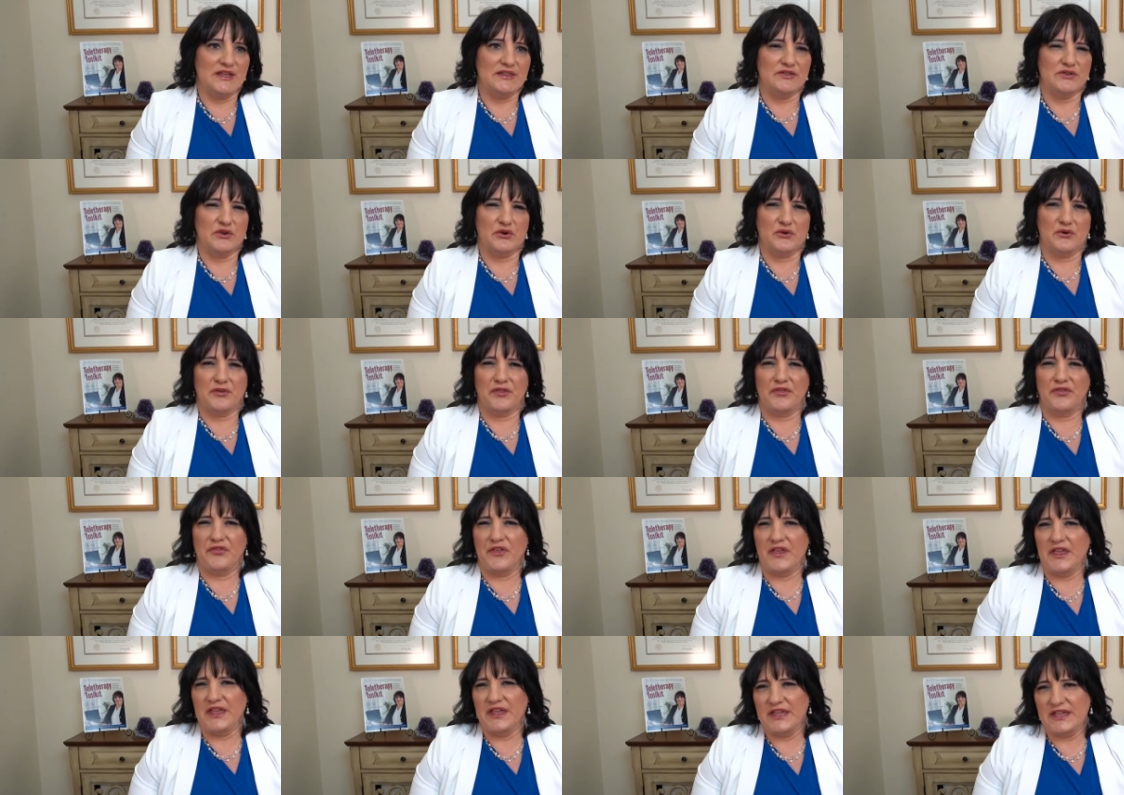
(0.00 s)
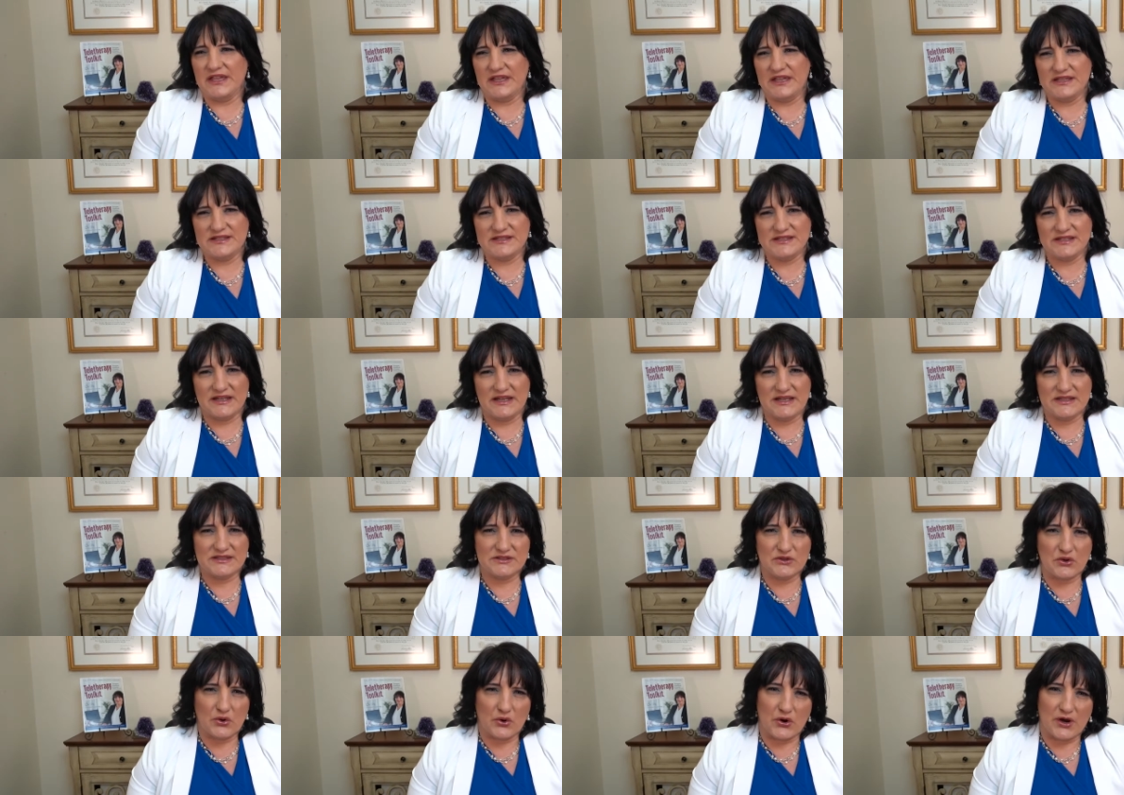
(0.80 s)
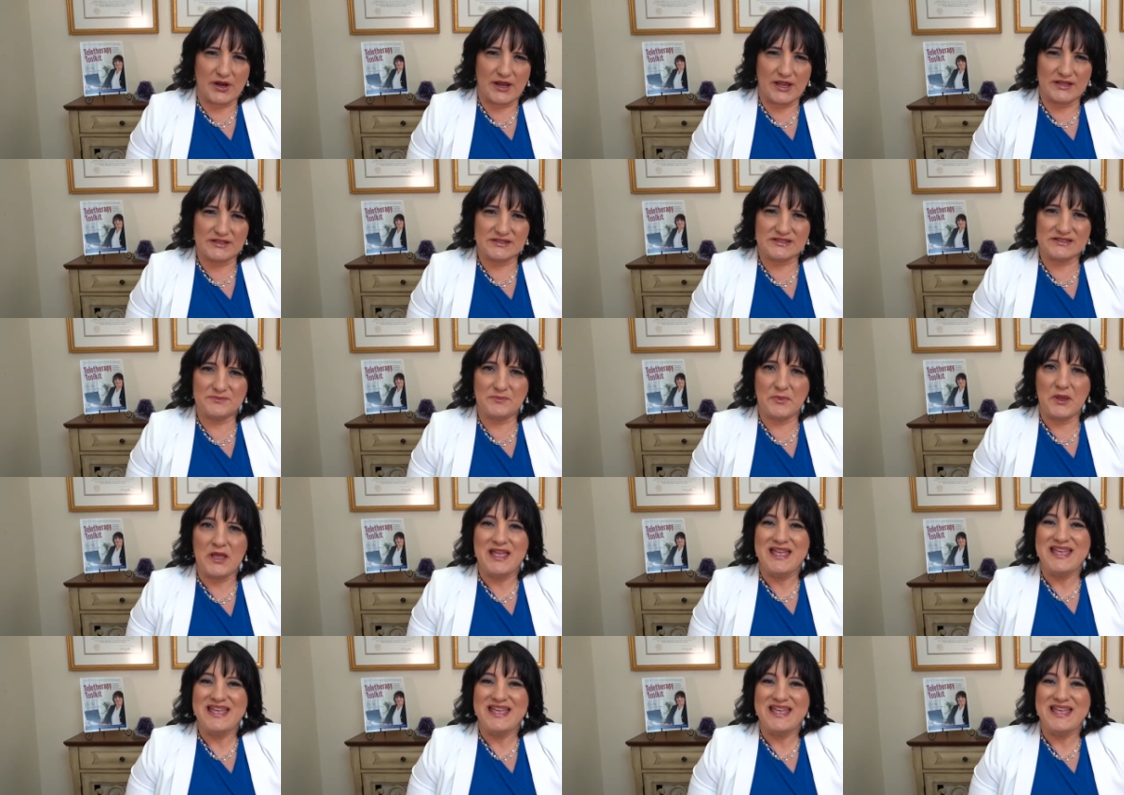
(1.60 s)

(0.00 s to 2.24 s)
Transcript: Their thinking isn't as crisp.